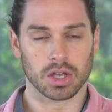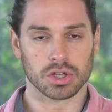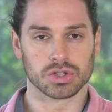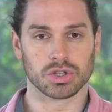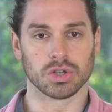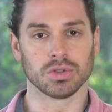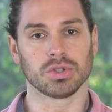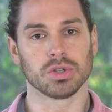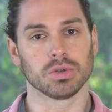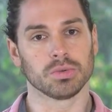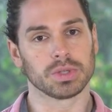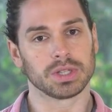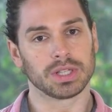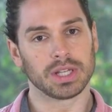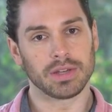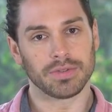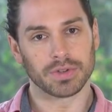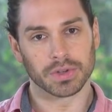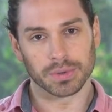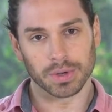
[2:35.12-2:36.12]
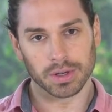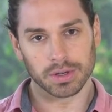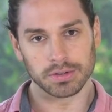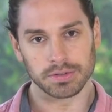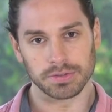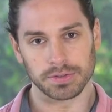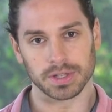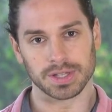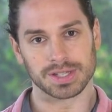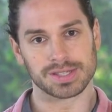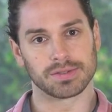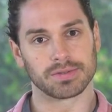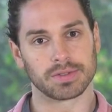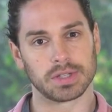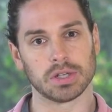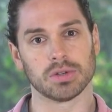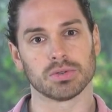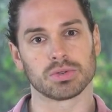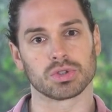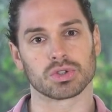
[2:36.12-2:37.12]
So to relieve your own feelings of
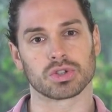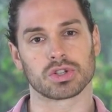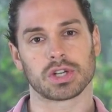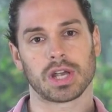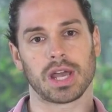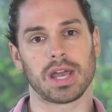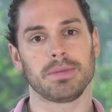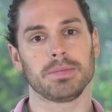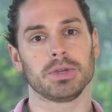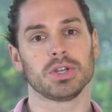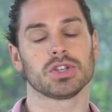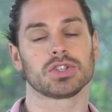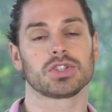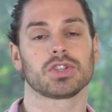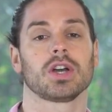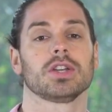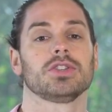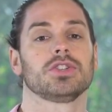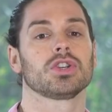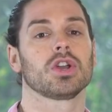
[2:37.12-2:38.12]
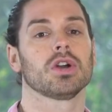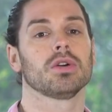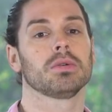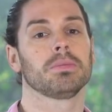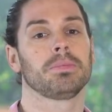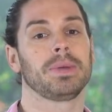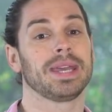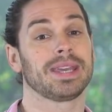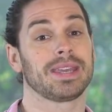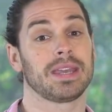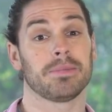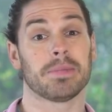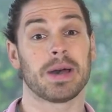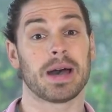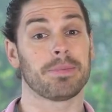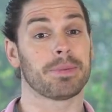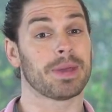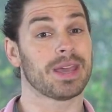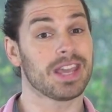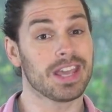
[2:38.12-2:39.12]
guilt or shame, you decide to go and pick him
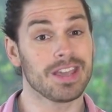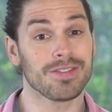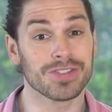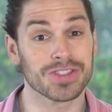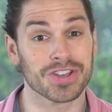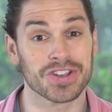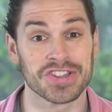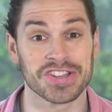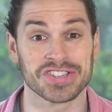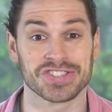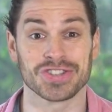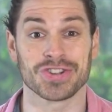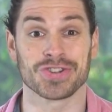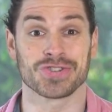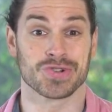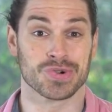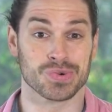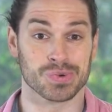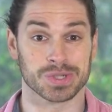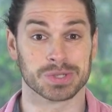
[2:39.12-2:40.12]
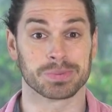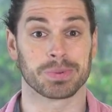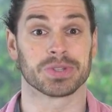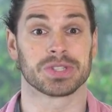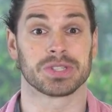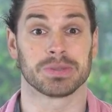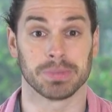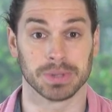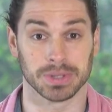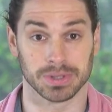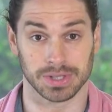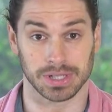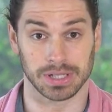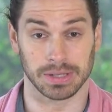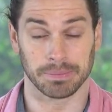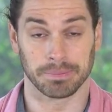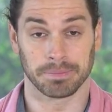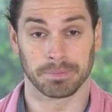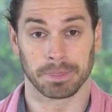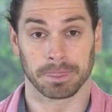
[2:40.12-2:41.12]
up, even though that's not your responsibility.